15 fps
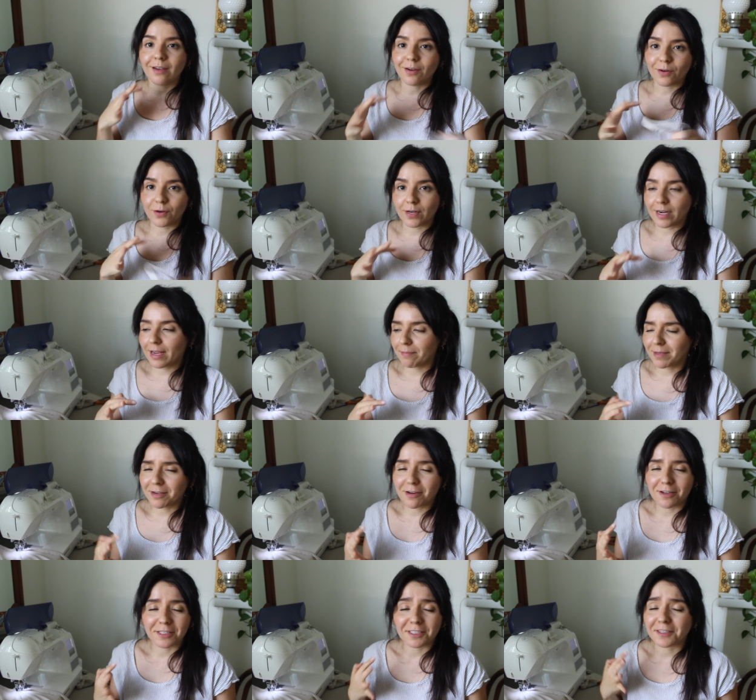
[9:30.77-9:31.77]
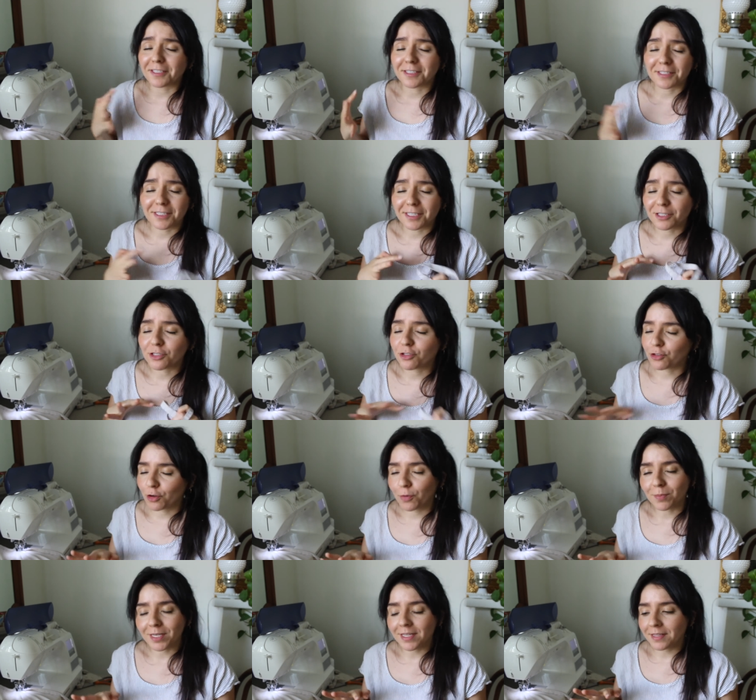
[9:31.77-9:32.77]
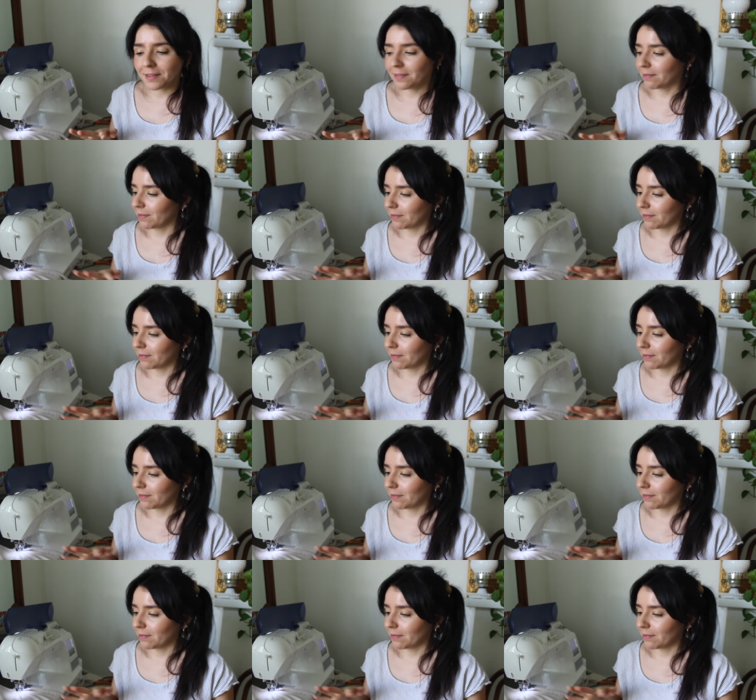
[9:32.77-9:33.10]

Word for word: or I've been calling this thing so many